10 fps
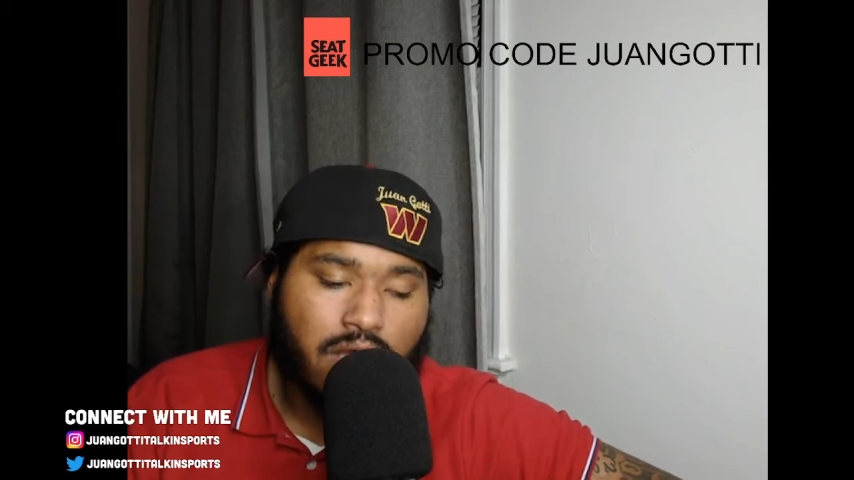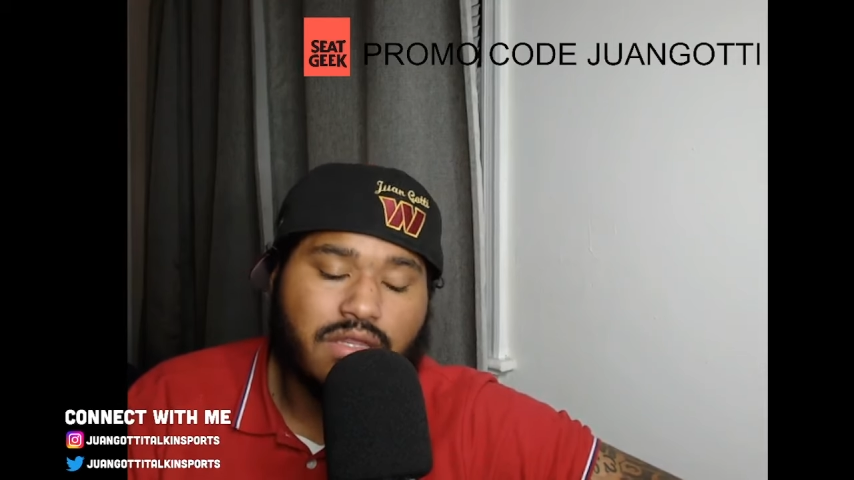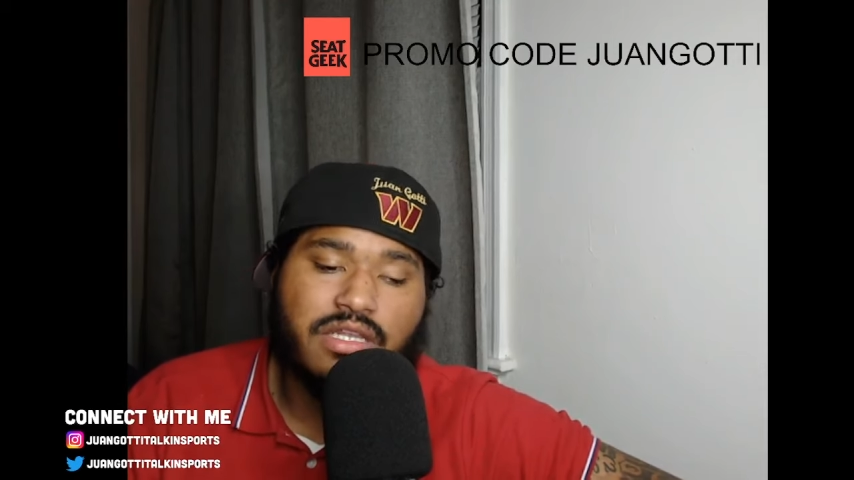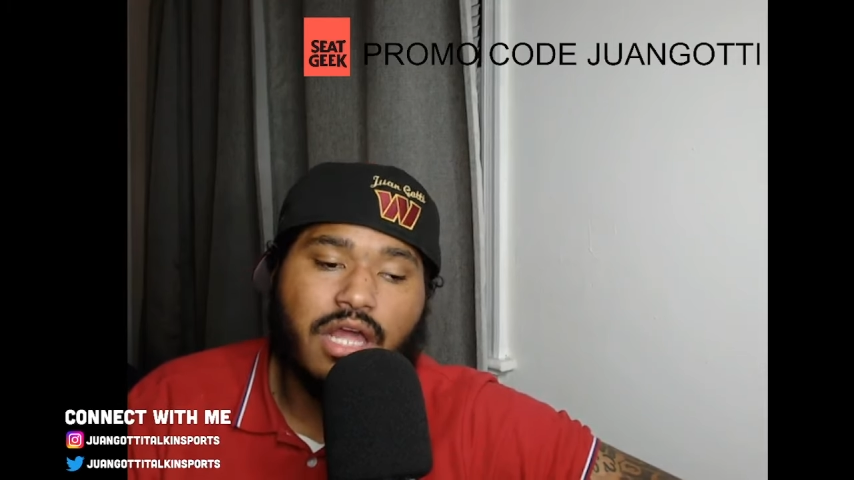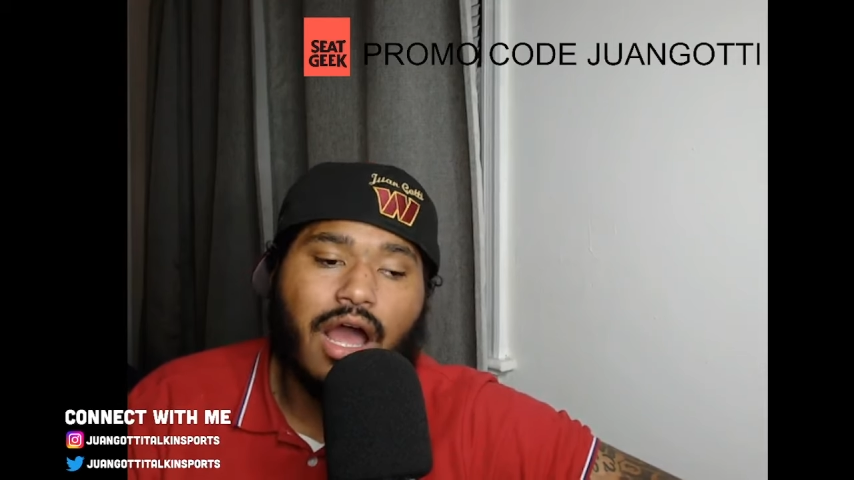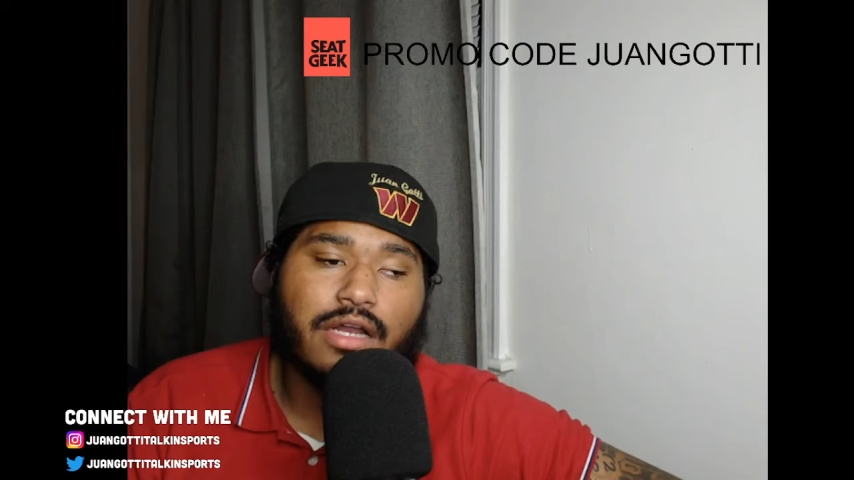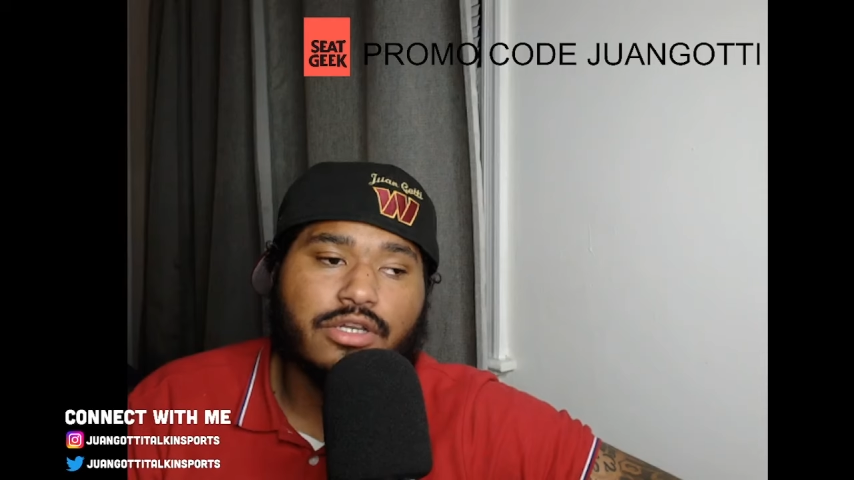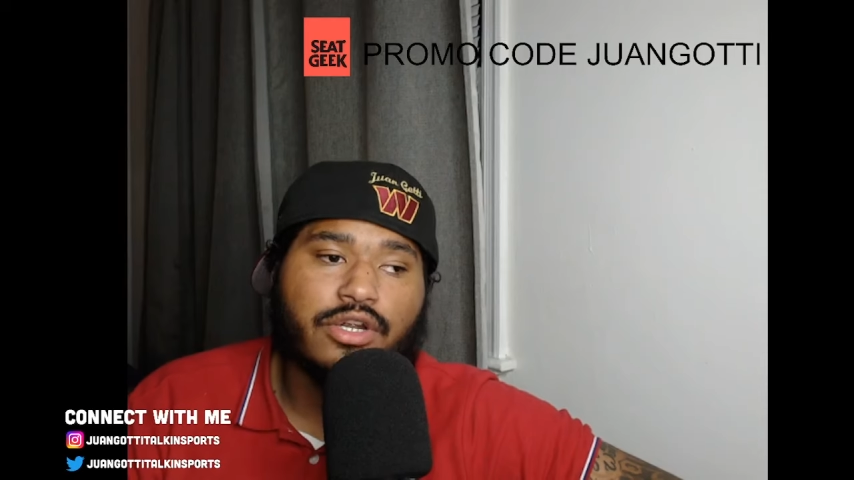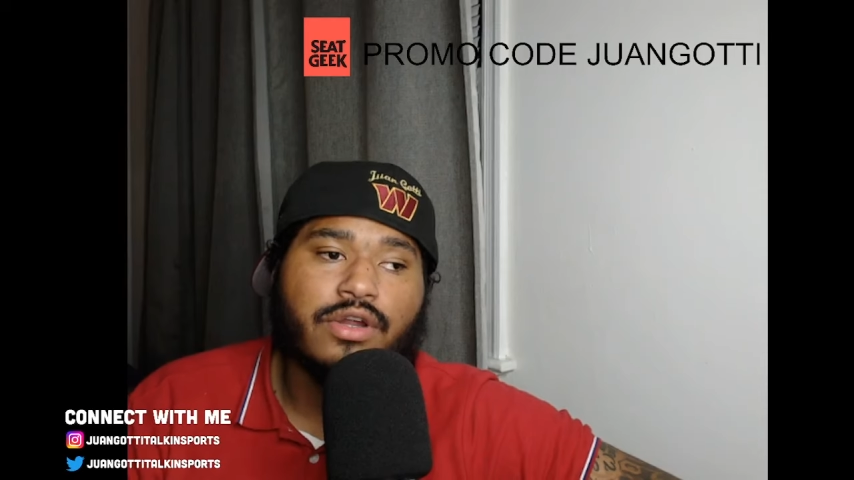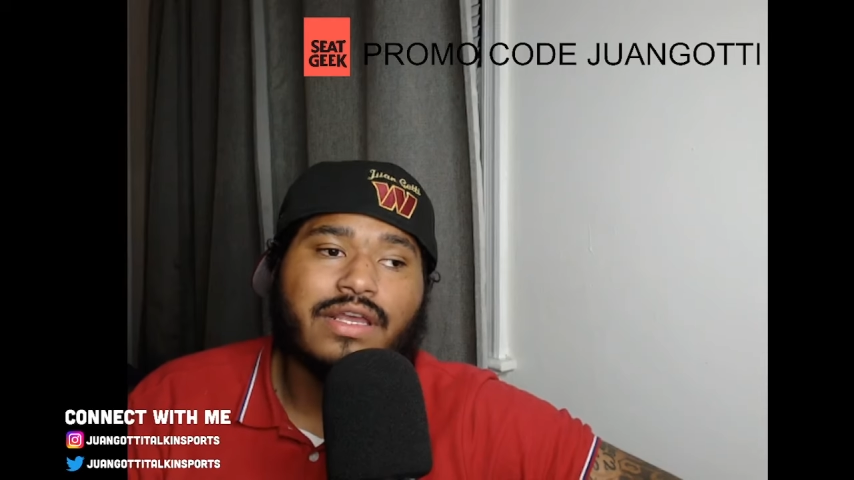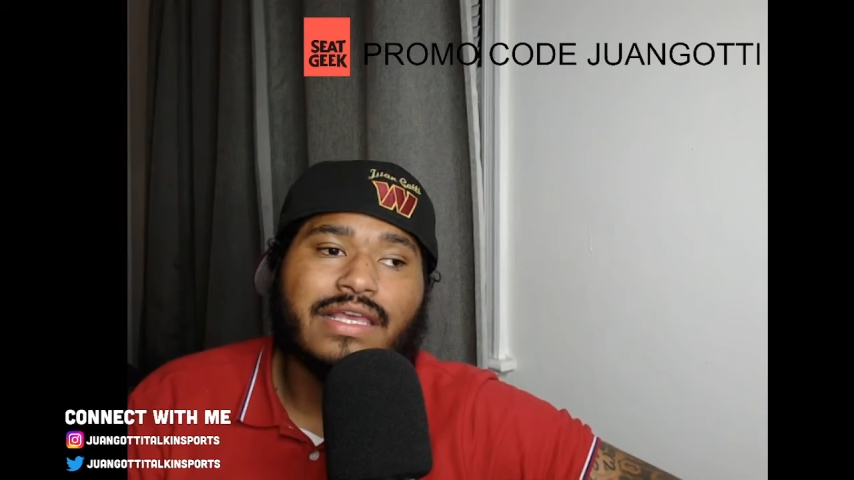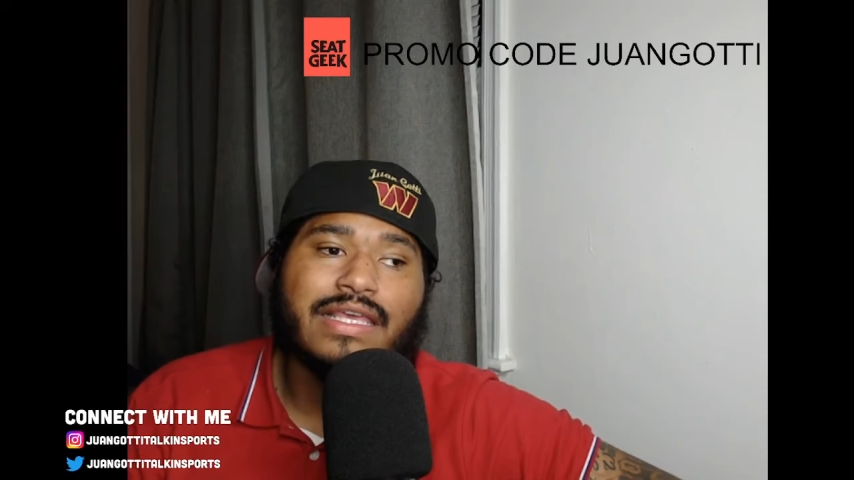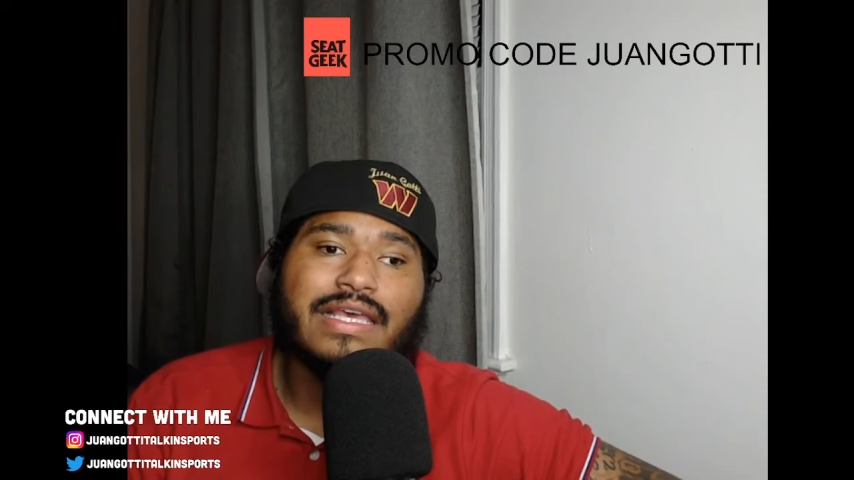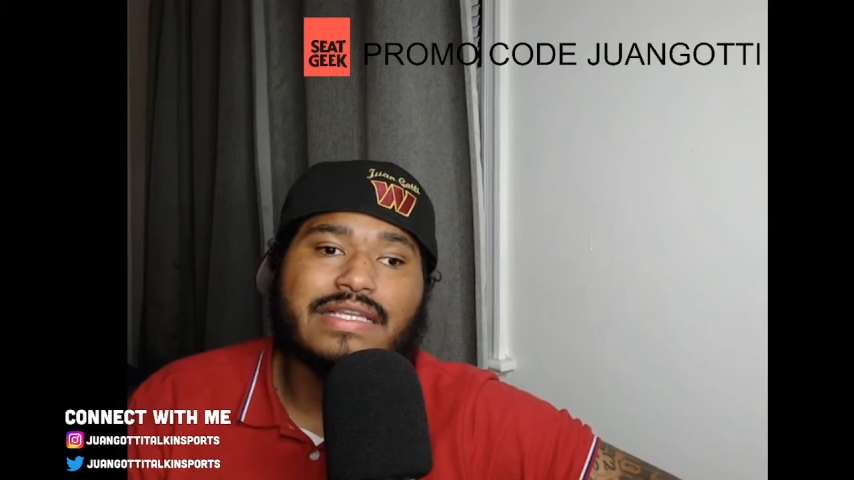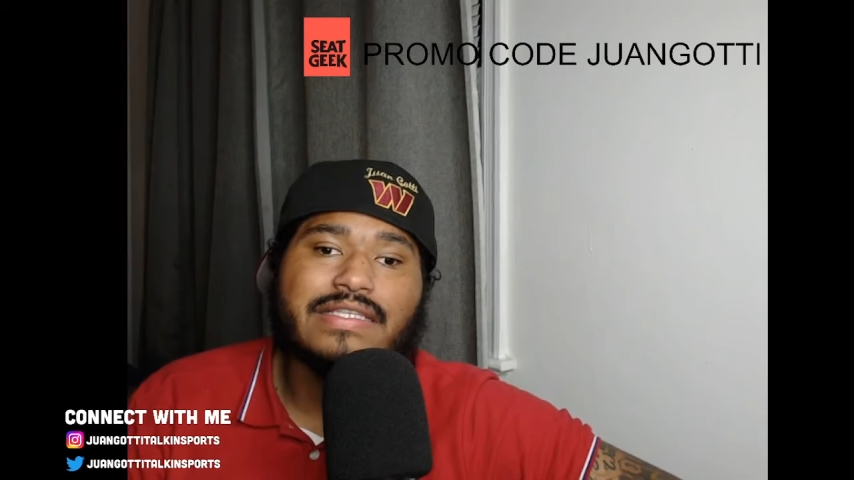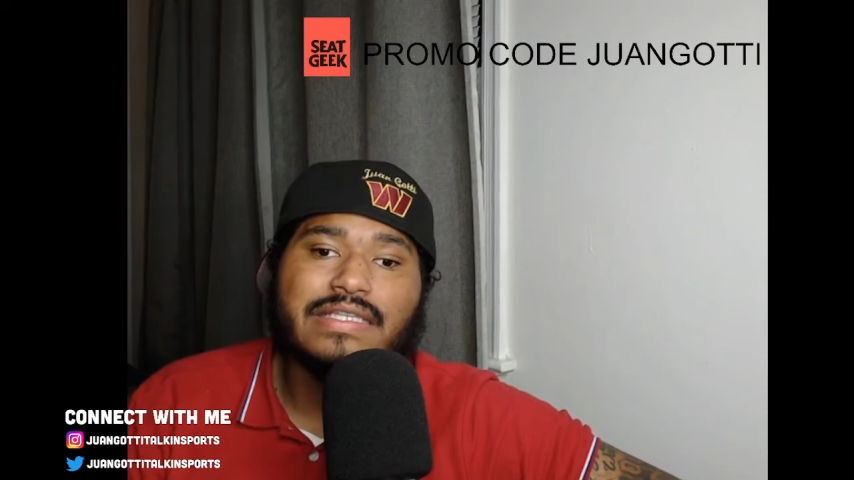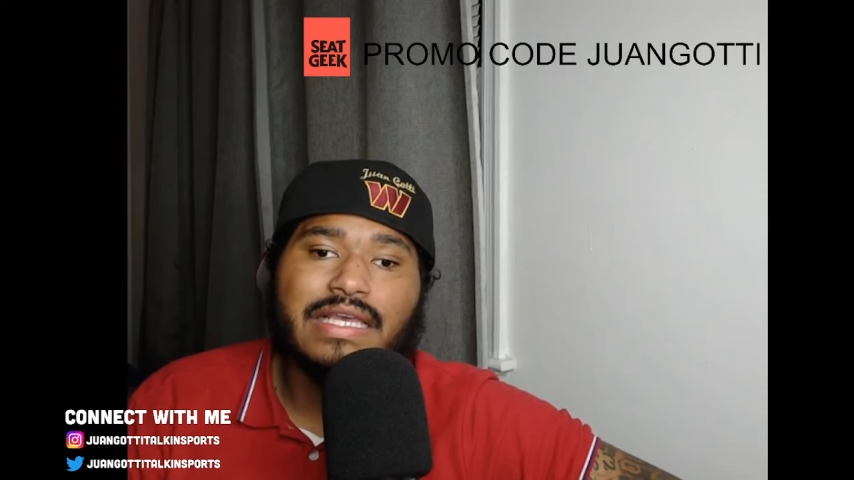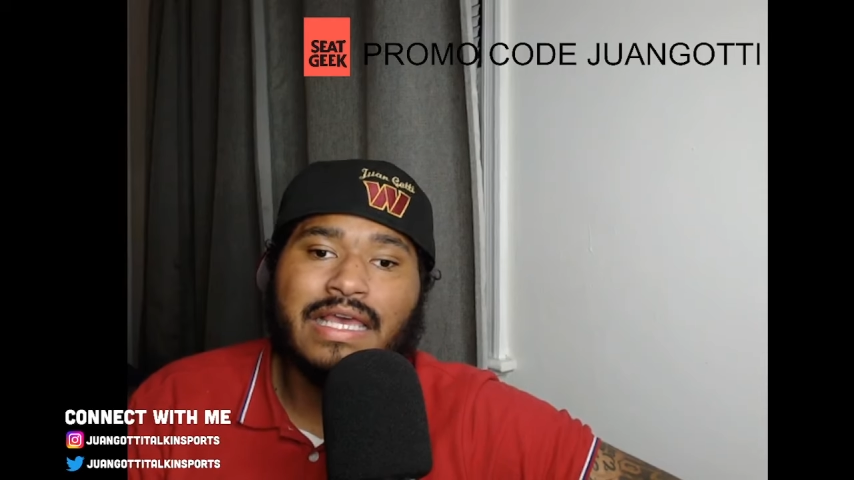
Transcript: the doctor gets